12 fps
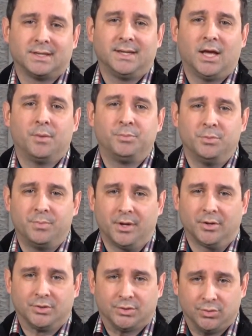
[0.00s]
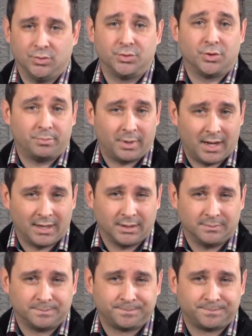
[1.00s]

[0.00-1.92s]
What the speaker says: and help you better soothe your body.